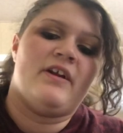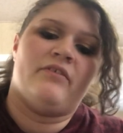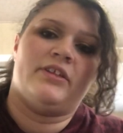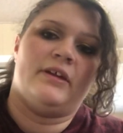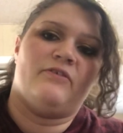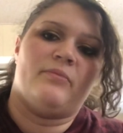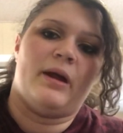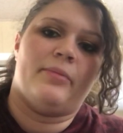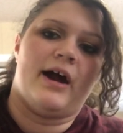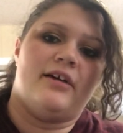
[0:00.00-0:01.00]
favorite thing for
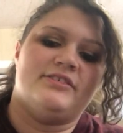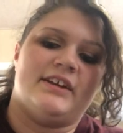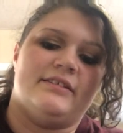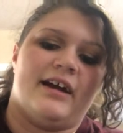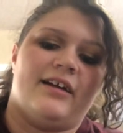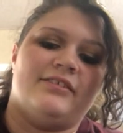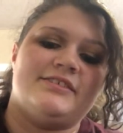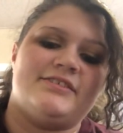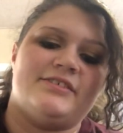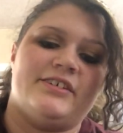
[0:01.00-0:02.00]
my brows, and I
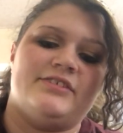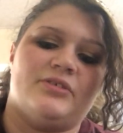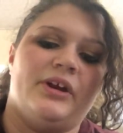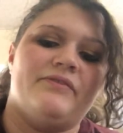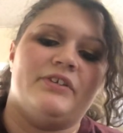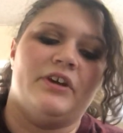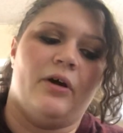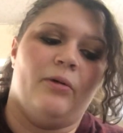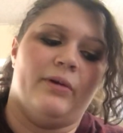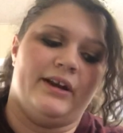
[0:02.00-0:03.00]
honestly don't even
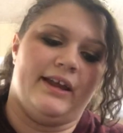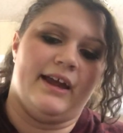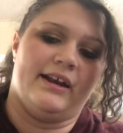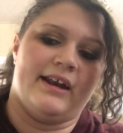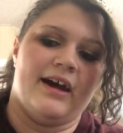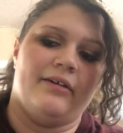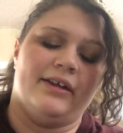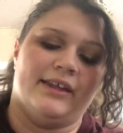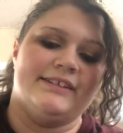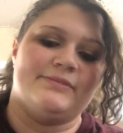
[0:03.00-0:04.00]
know where to get it now,
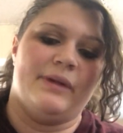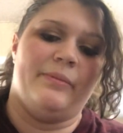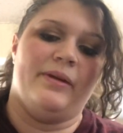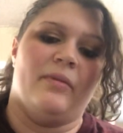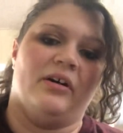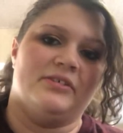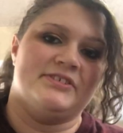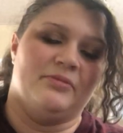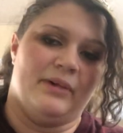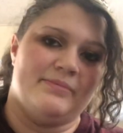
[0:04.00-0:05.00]
unless maybe Model's
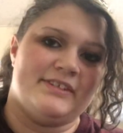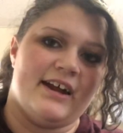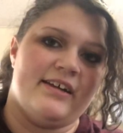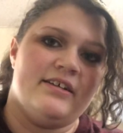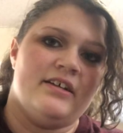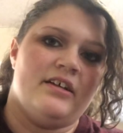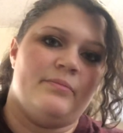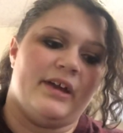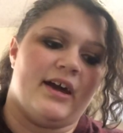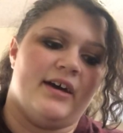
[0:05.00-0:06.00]
Own website,
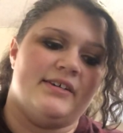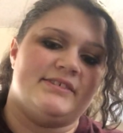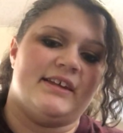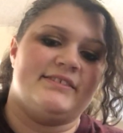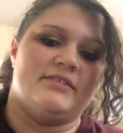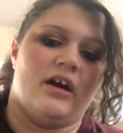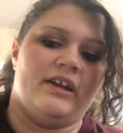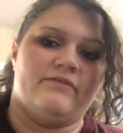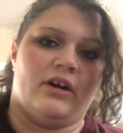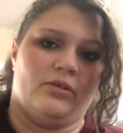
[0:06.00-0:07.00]
because it's not
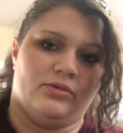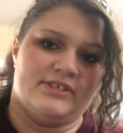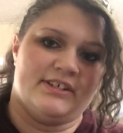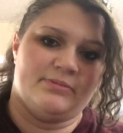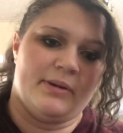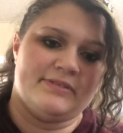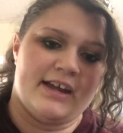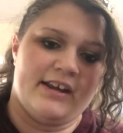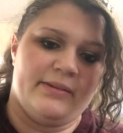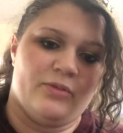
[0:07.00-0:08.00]
even on Ulta's
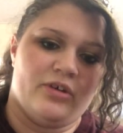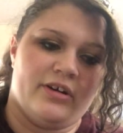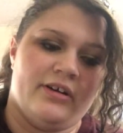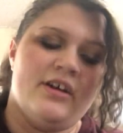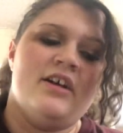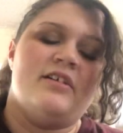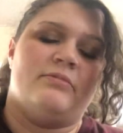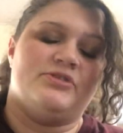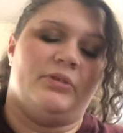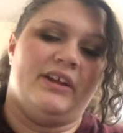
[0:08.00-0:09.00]
website anymore,
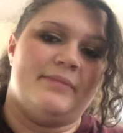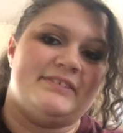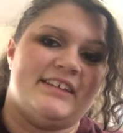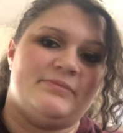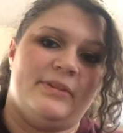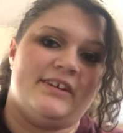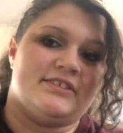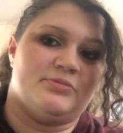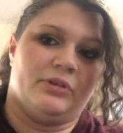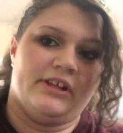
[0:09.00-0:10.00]
which really upsets me because
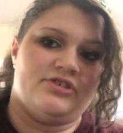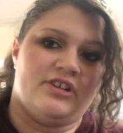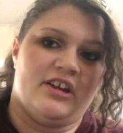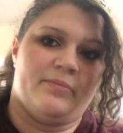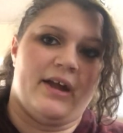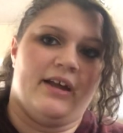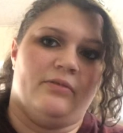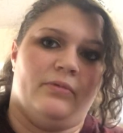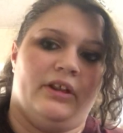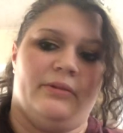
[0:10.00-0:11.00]
it's really cheap
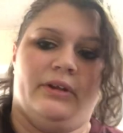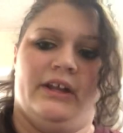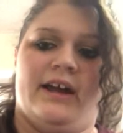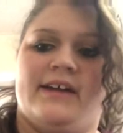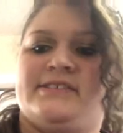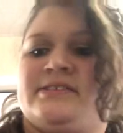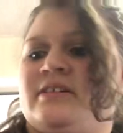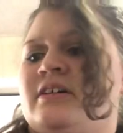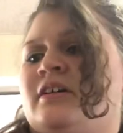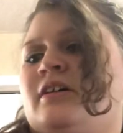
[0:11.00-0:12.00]
and really, really nice.
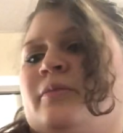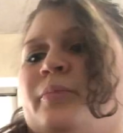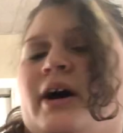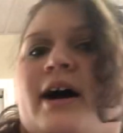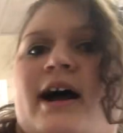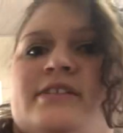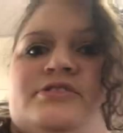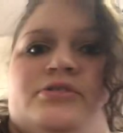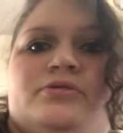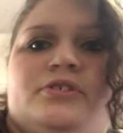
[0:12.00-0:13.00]
But I
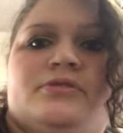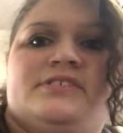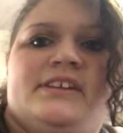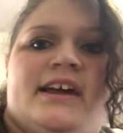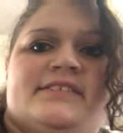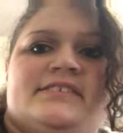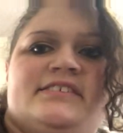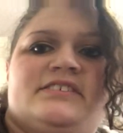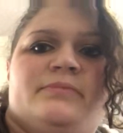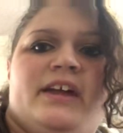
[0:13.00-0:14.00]
do use the
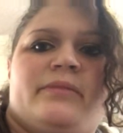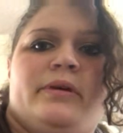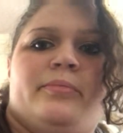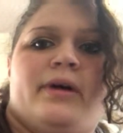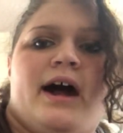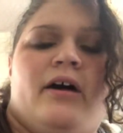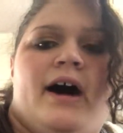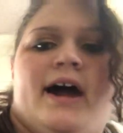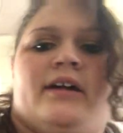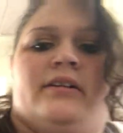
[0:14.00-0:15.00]
Essence Make Me Brow